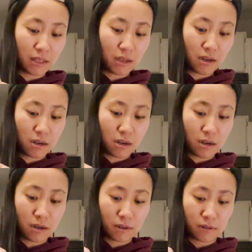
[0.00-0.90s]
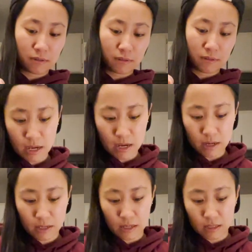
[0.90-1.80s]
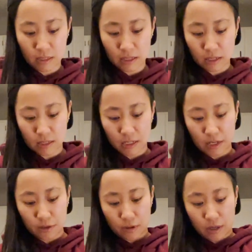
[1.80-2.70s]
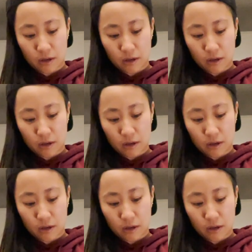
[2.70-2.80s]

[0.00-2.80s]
there and into the container it